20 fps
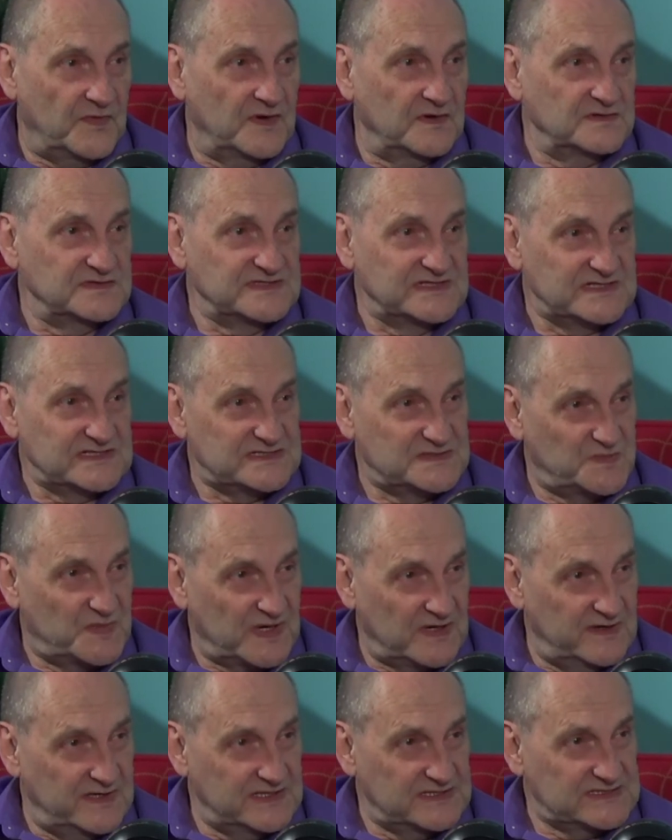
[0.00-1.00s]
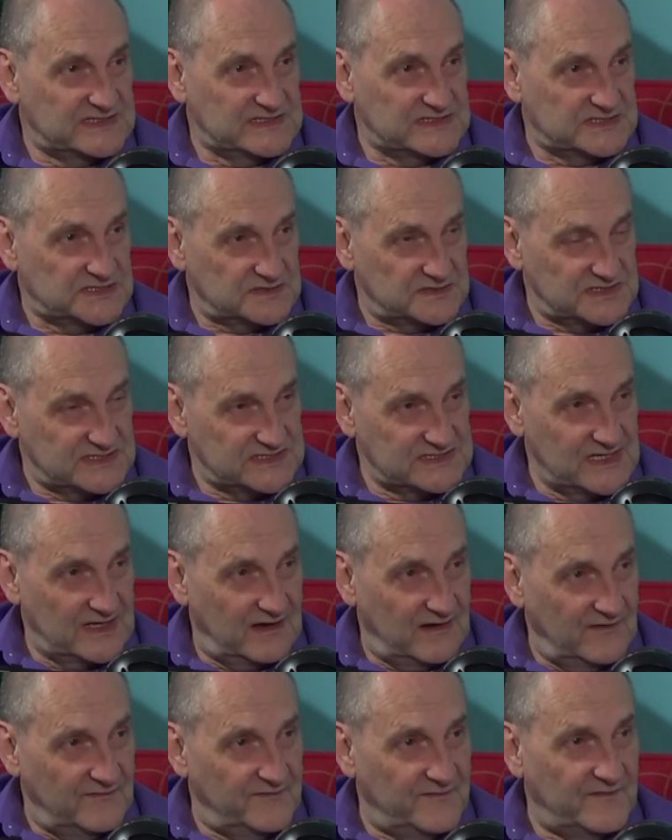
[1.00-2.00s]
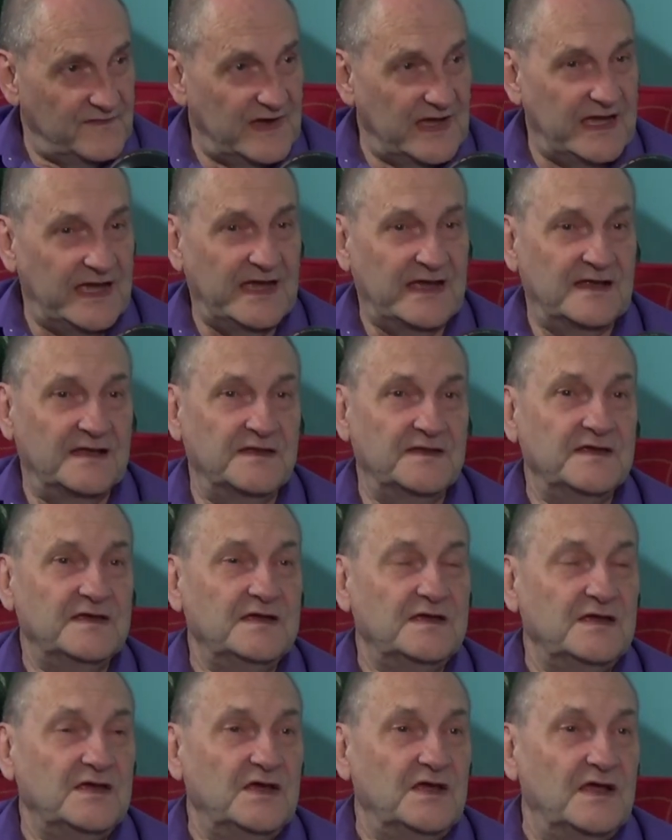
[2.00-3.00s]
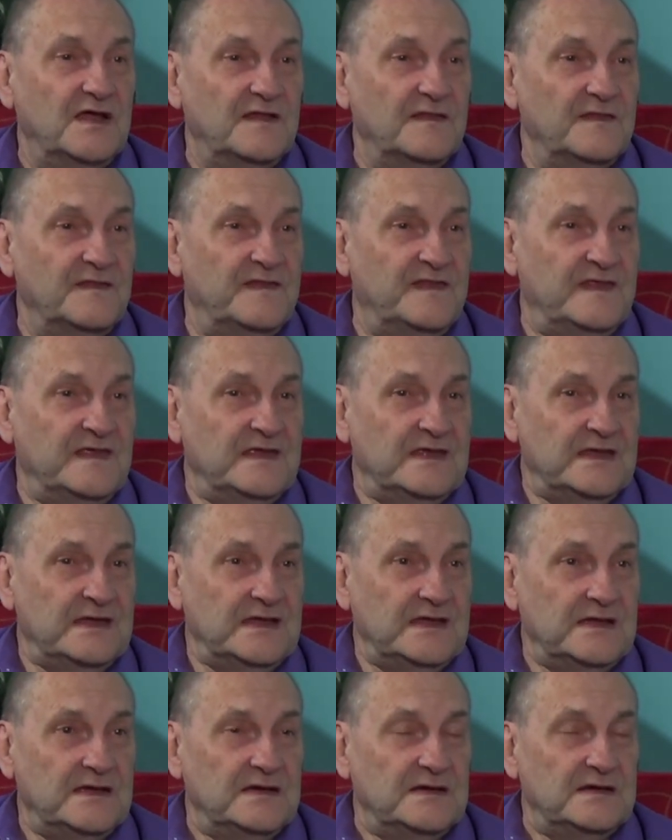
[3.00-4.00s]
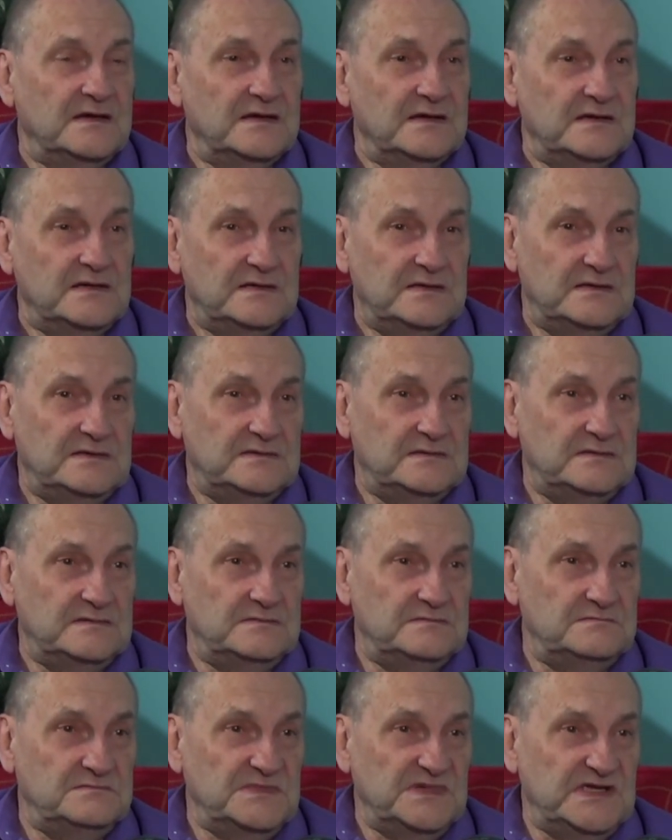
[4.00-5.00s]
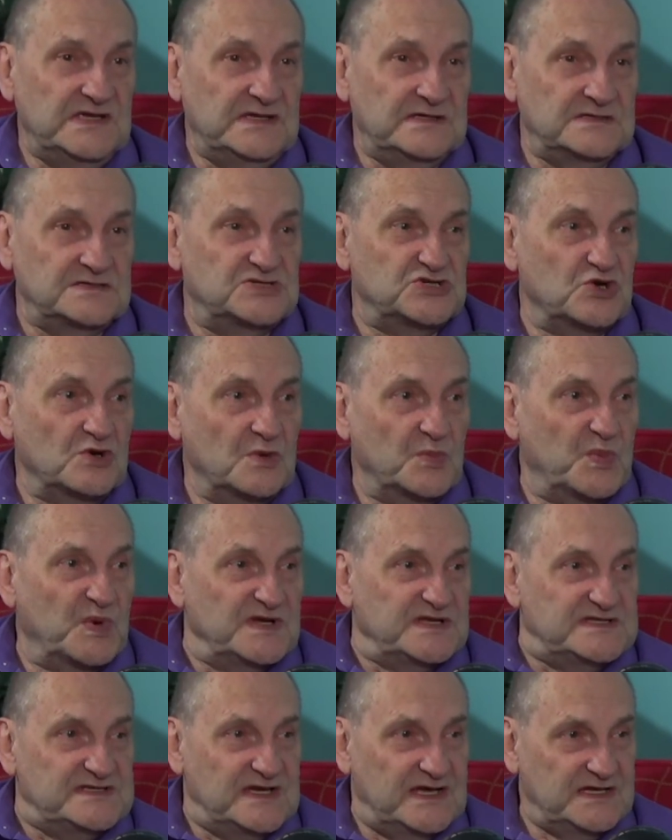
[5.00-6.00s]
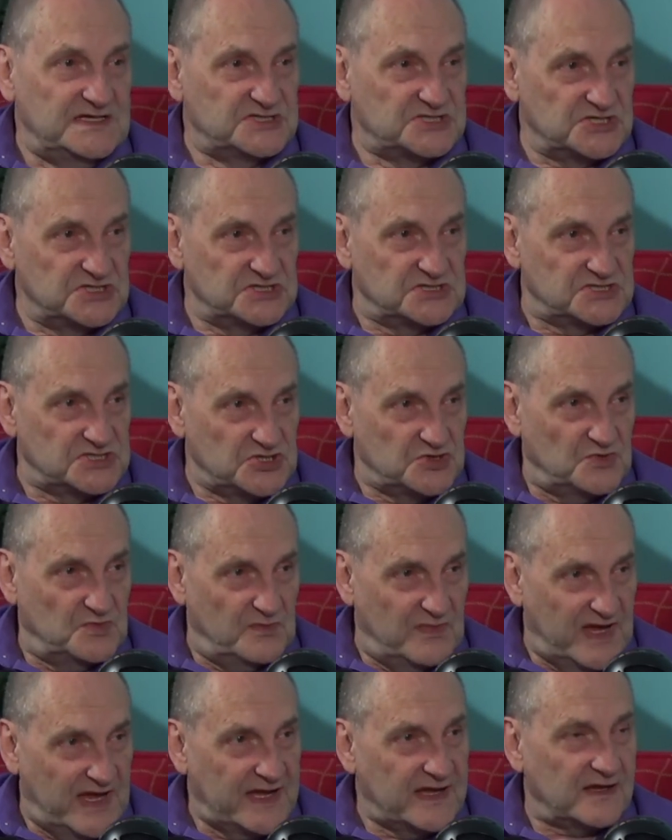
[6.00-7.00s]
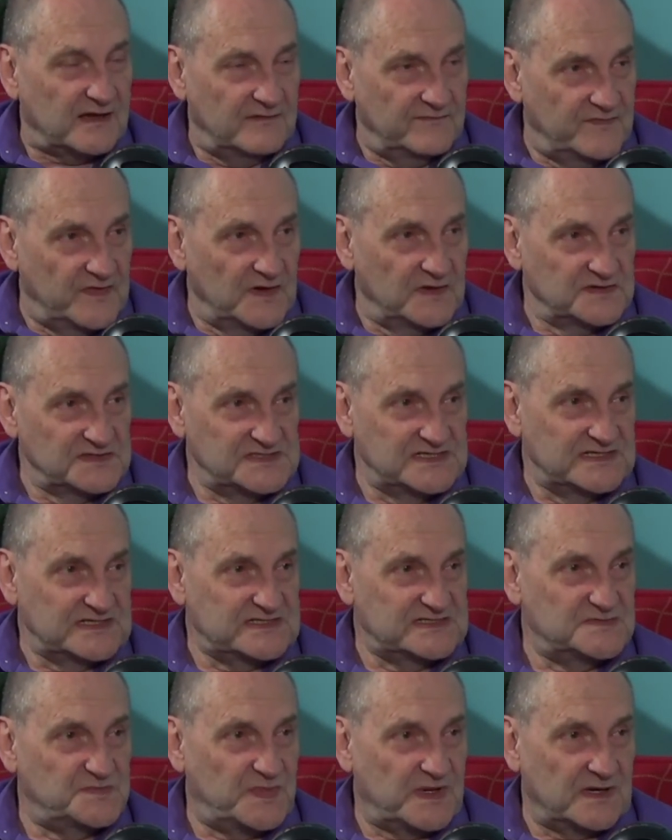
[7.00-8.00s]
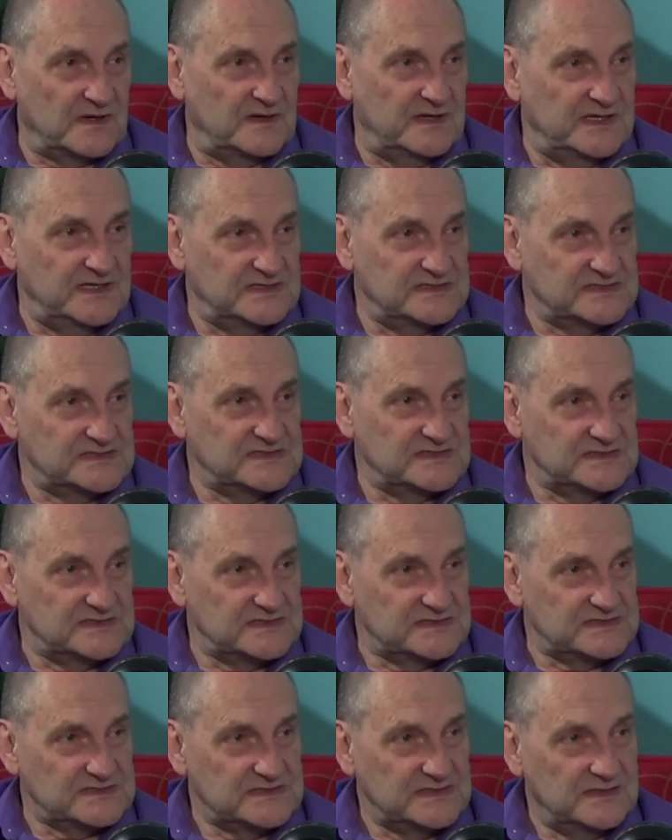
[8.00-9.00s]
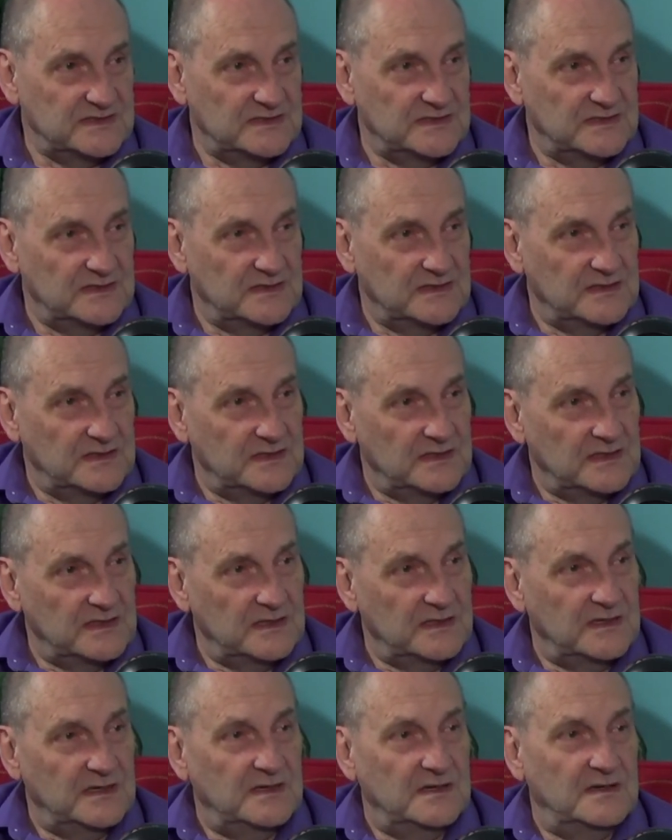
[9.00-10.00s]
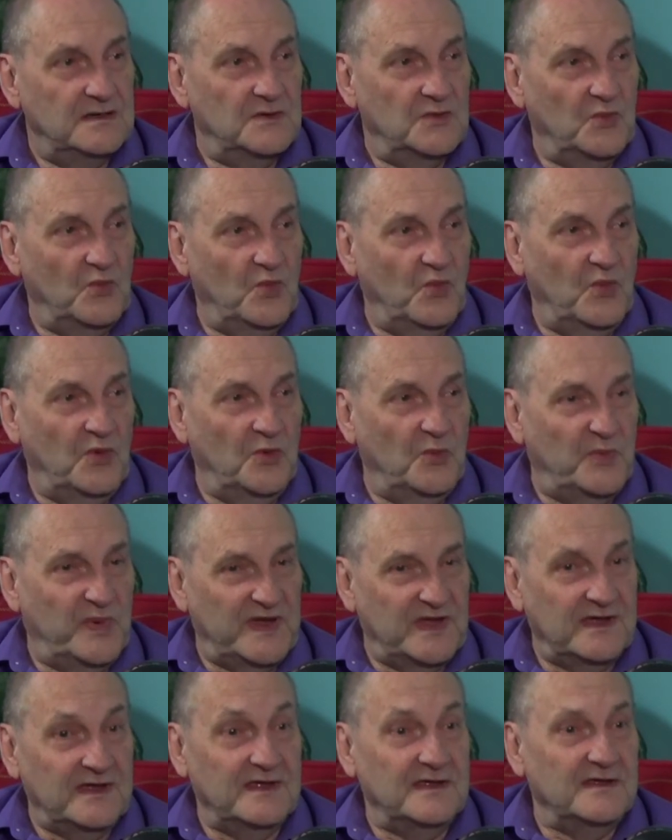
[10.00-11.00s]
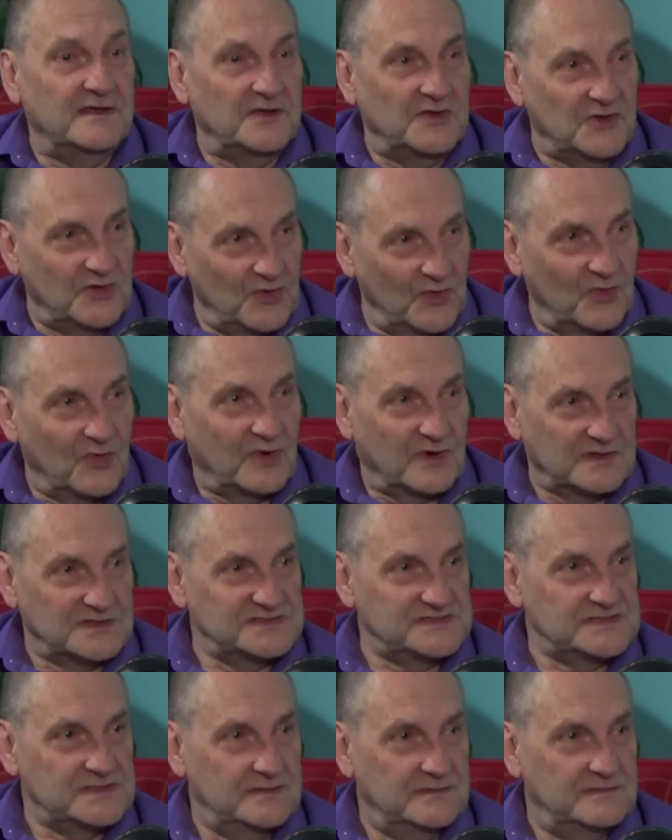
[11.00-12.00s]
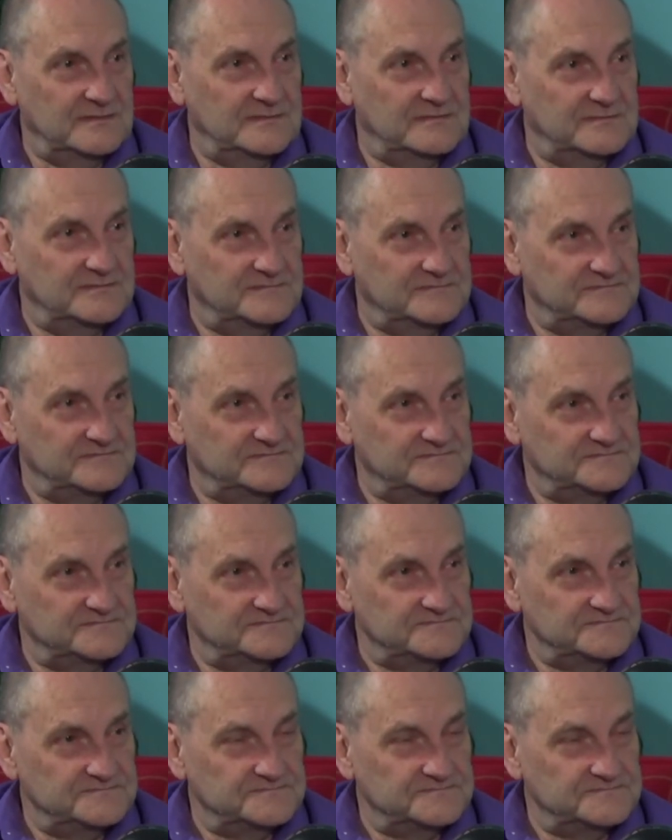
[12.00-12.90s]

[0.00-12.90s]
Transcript: those experiences yourself and the interpretations you make of those experiences yeah will be yours uh-huh